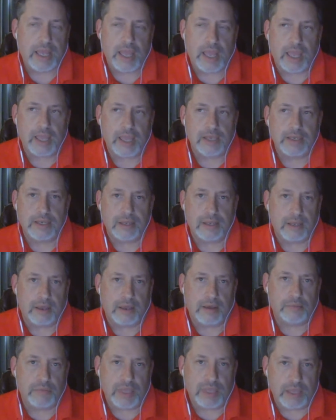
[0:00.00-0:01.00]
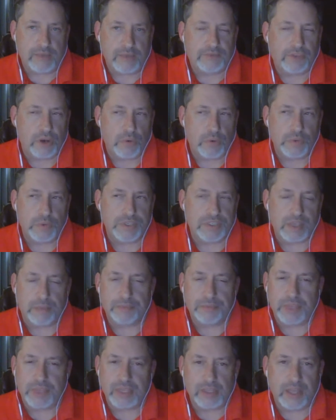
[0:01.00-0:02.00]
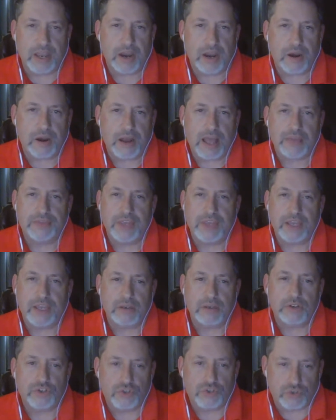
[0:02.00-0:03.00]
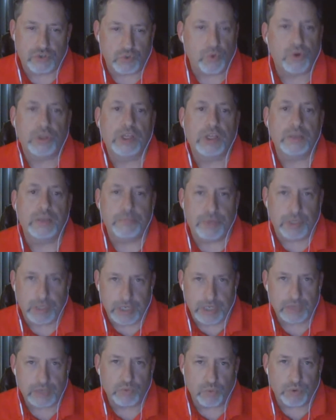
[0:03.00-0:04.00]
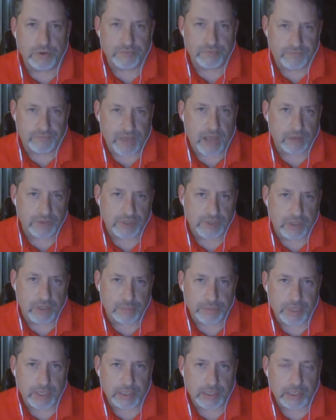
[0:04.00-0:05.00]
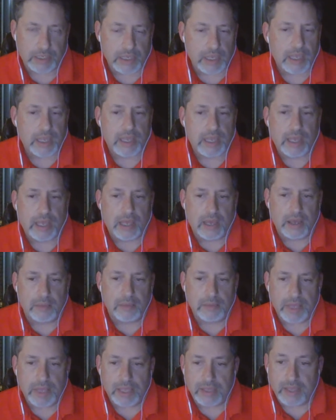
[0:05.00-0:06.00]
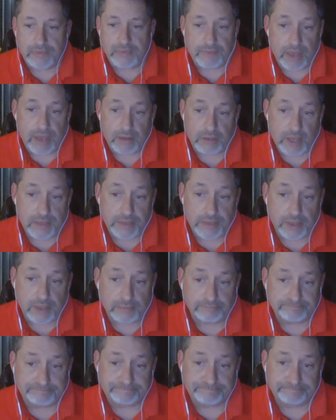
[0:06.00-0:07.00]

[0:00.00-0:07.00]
And if there was something there, I think surely police would have found something, and they found nothing.